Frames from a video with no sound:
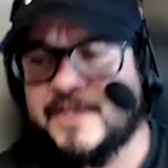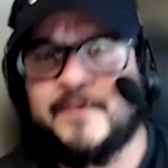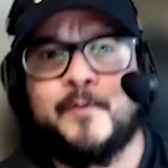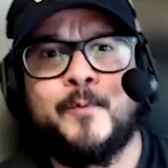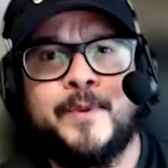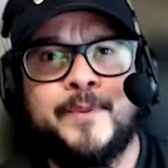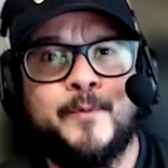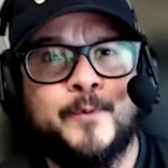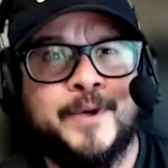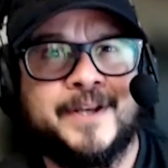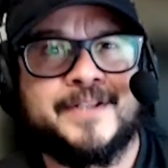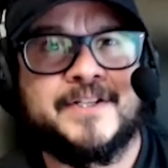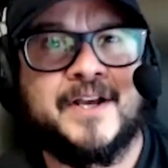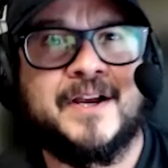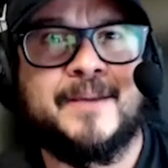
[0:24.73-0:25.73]
And the one that we're going
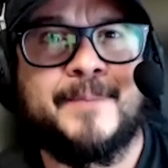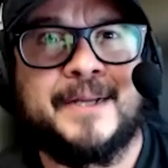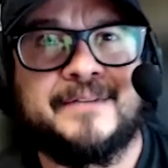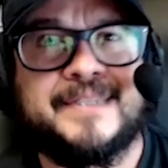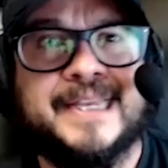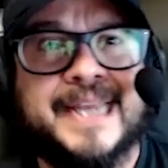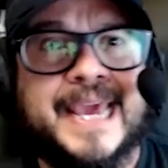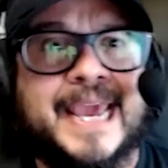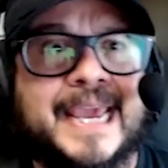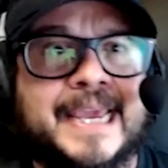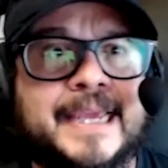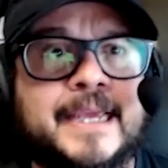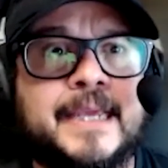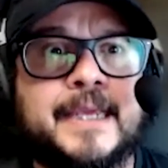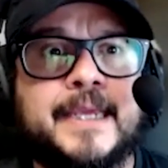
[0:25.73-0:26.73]
to talk about
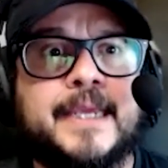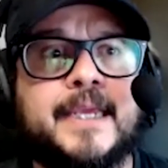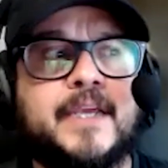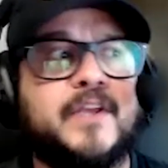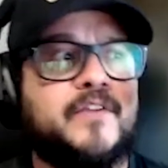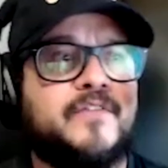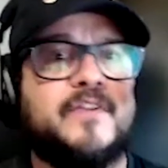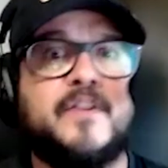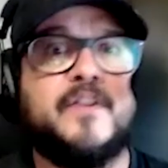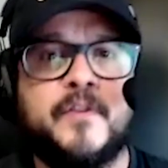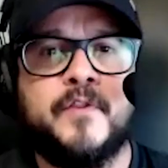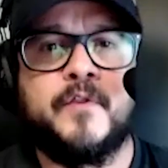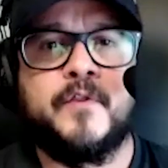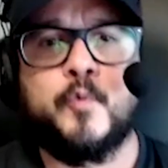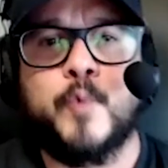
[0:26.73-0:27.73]
today is
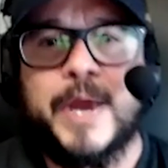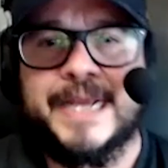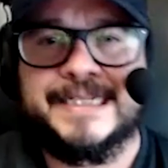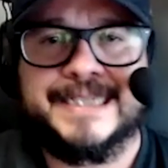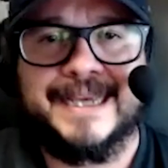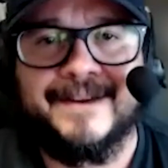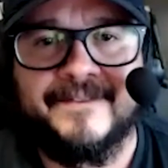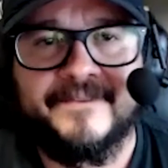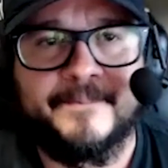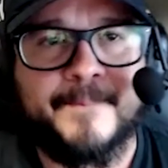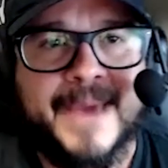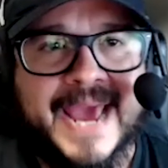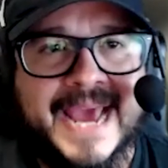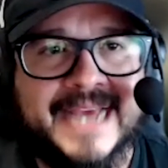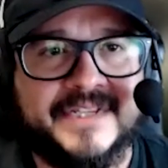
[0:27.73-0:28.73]
the rite of
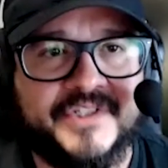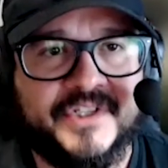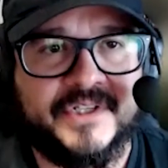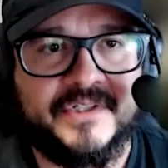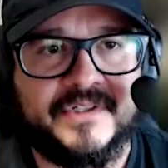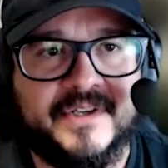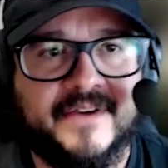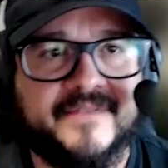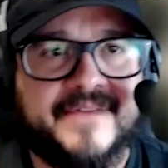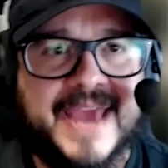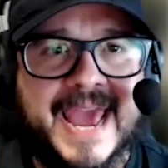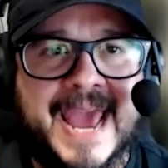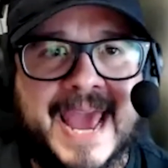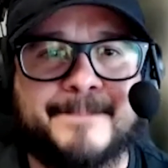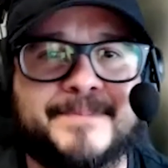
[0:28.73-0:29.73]
passage of
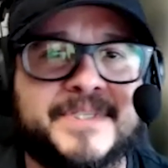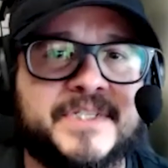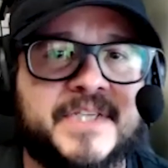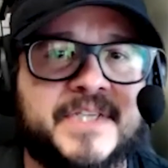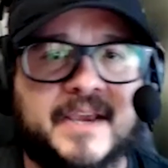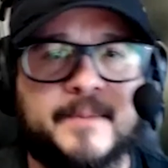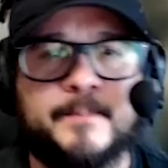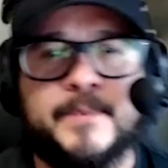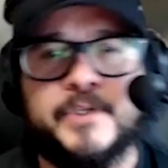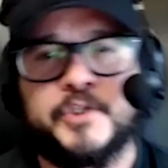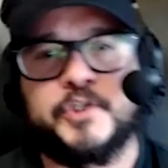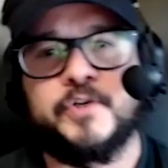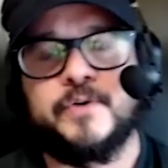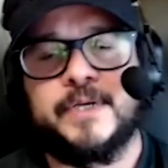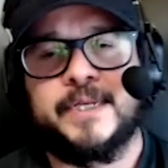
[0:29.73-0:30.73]
AppSec
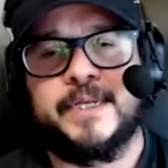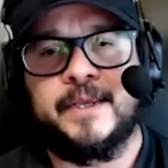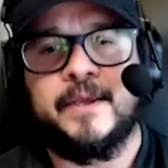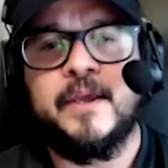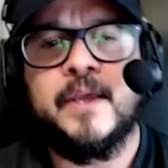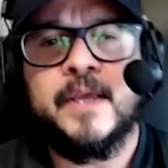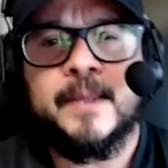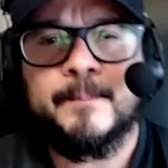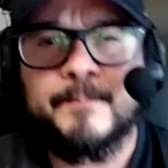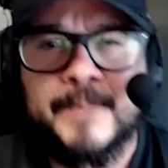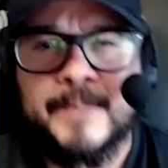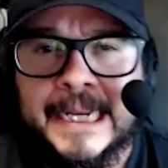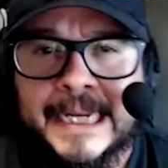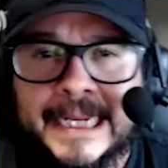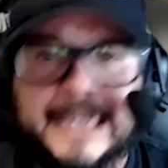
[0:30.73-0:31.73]
maturity,
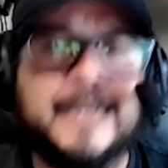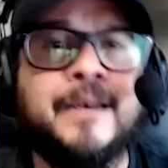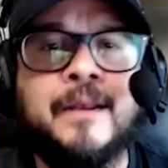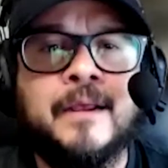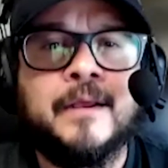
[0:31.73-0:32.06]
meaning